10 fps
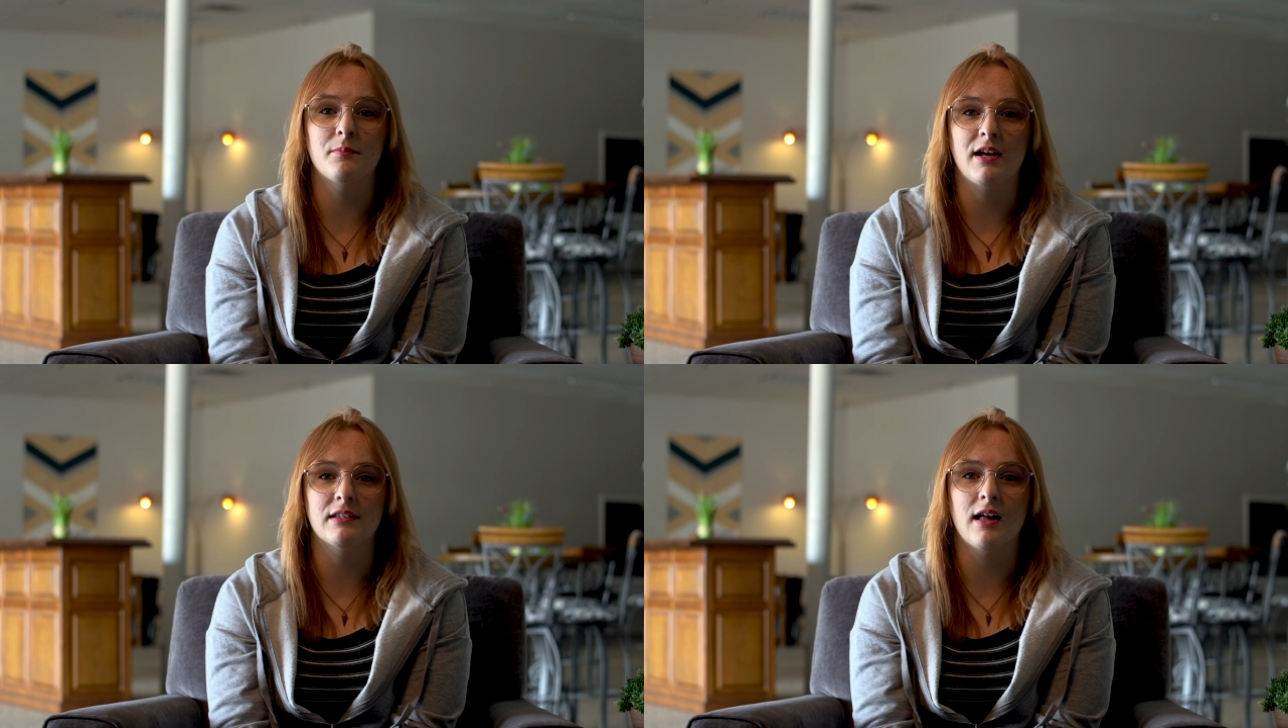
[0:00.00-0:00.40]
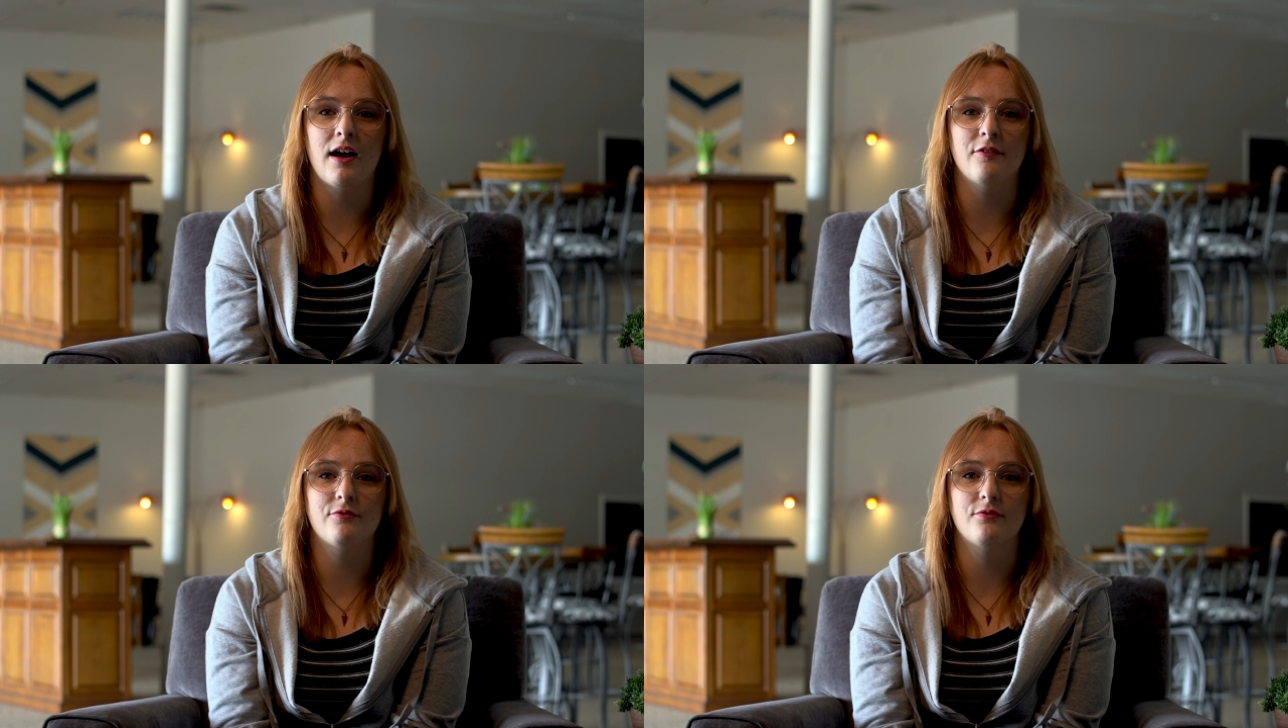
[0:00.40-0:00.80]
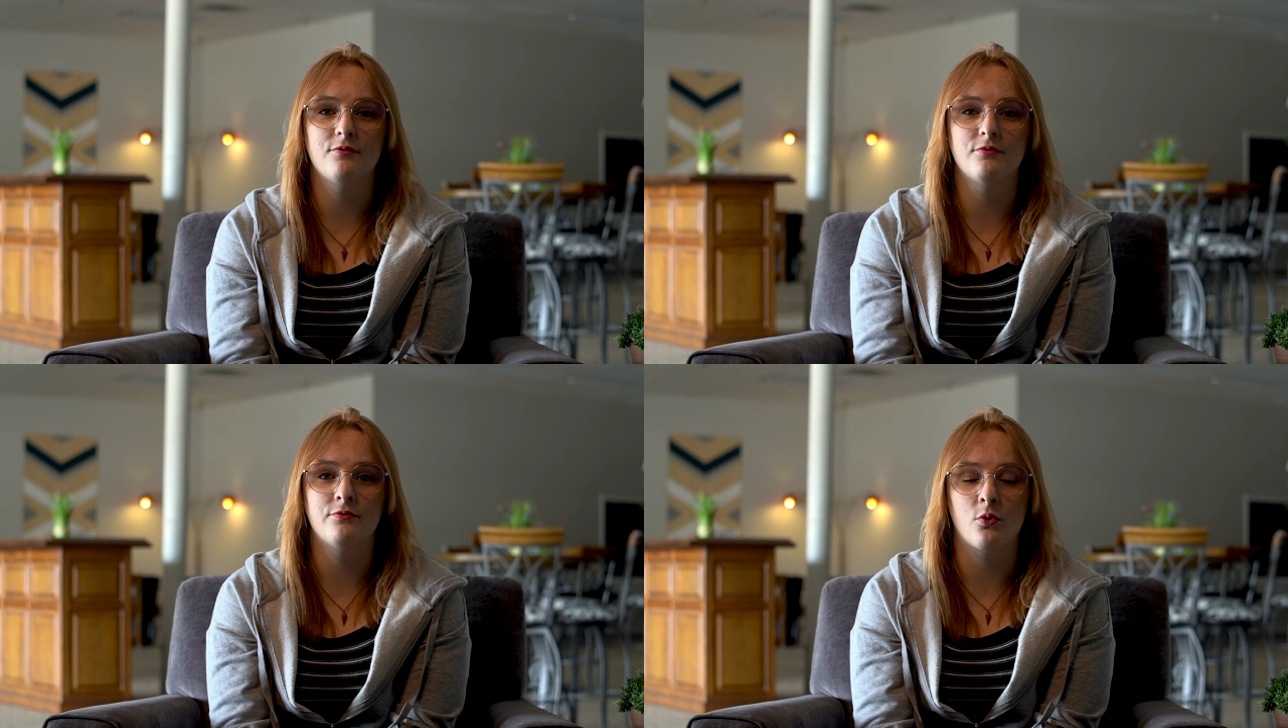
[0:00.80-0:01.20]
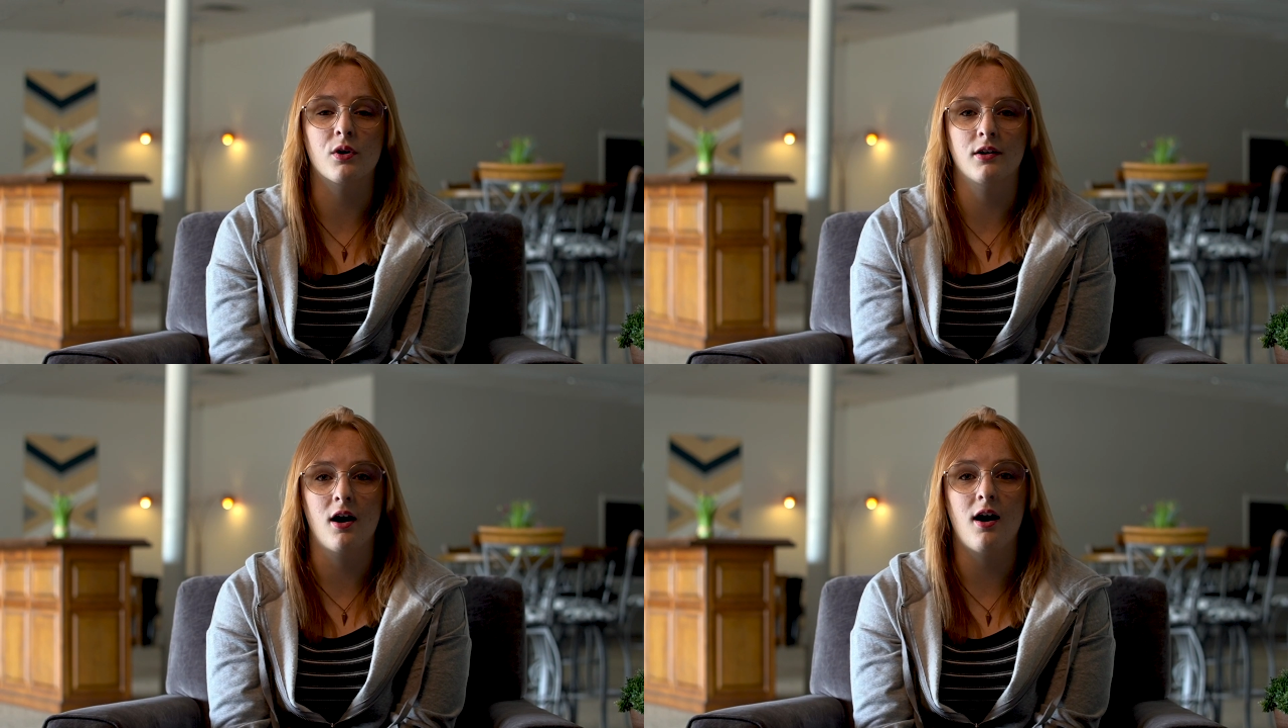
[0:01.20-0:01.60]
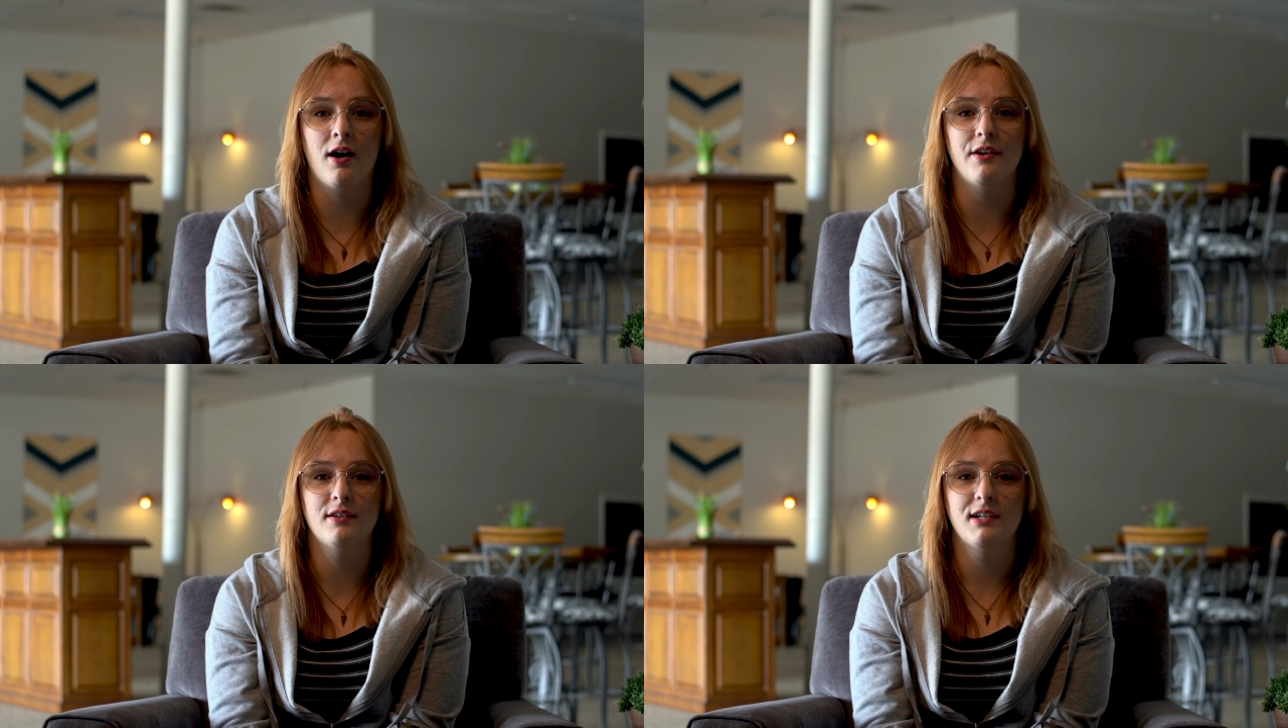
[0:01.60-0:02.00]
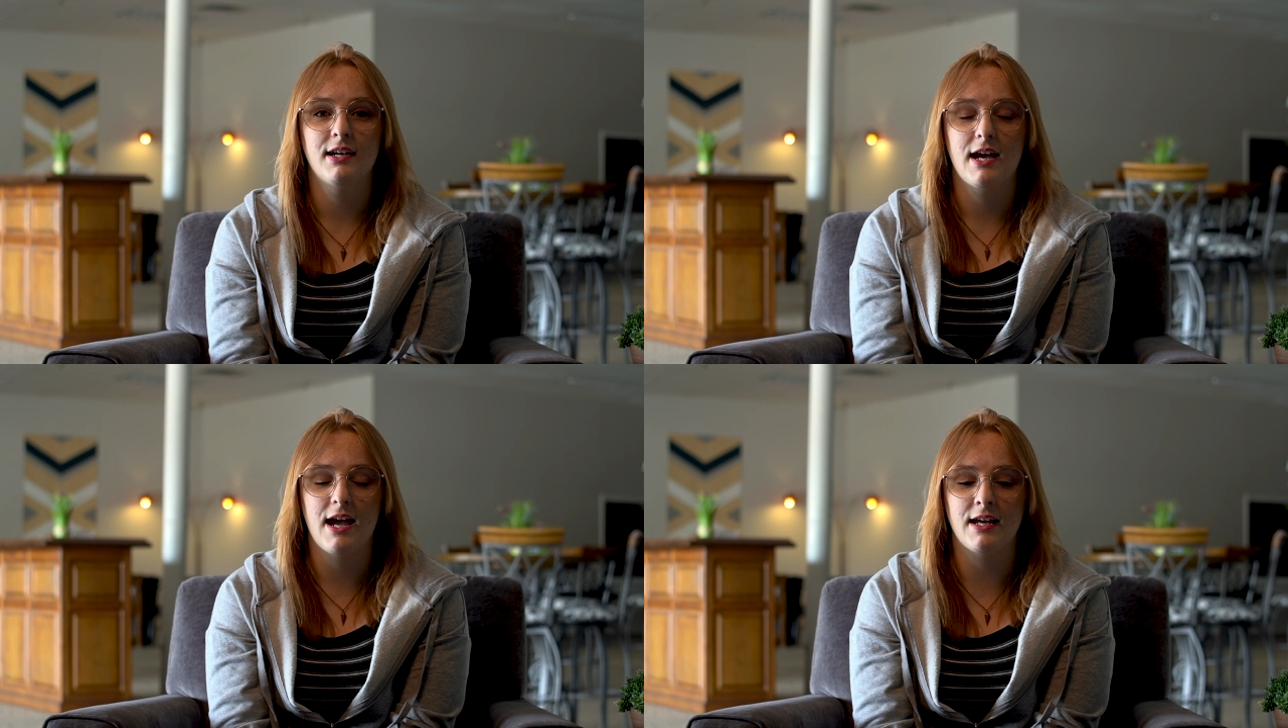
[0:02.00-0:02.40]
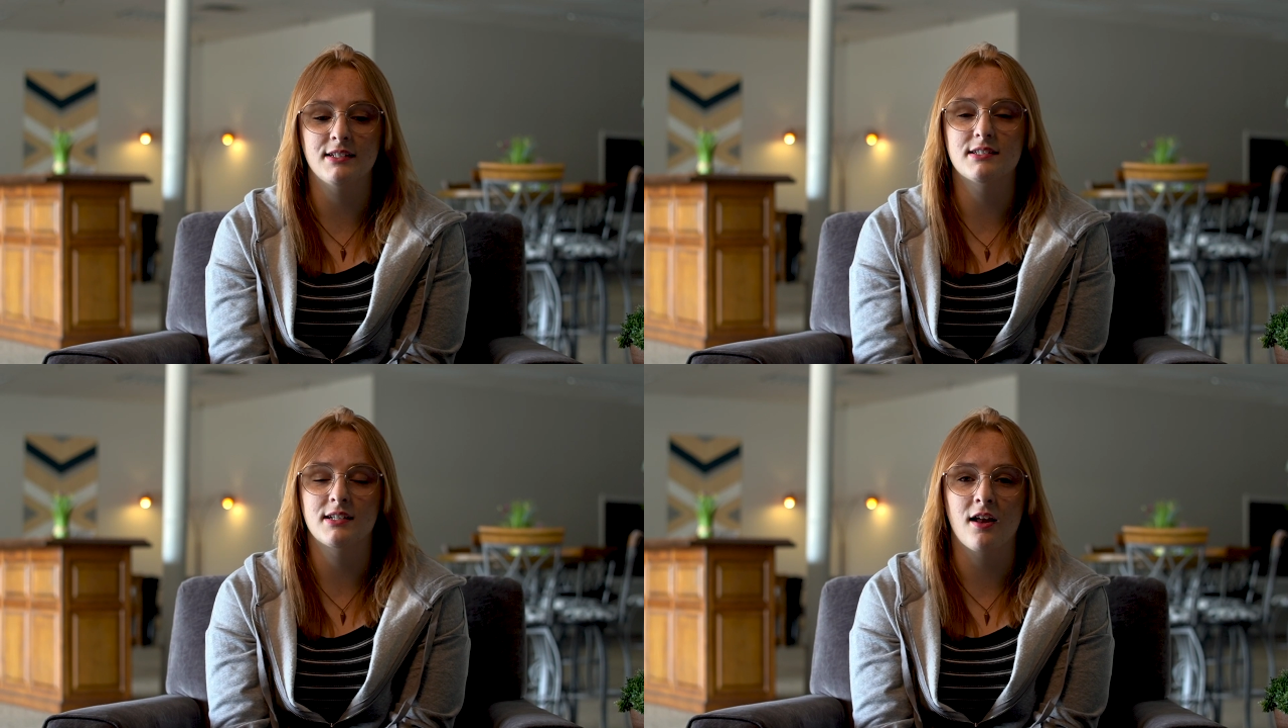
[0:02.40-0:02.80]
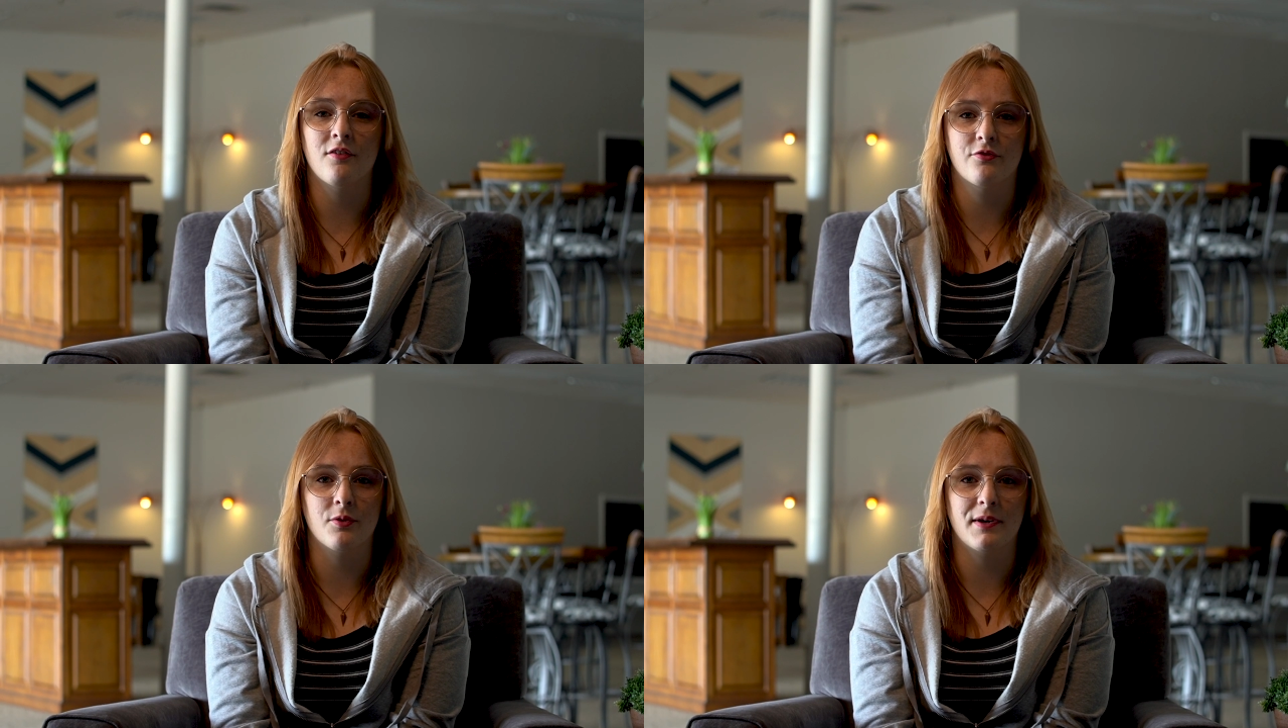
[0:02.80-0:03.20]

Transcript: my life for God instead of for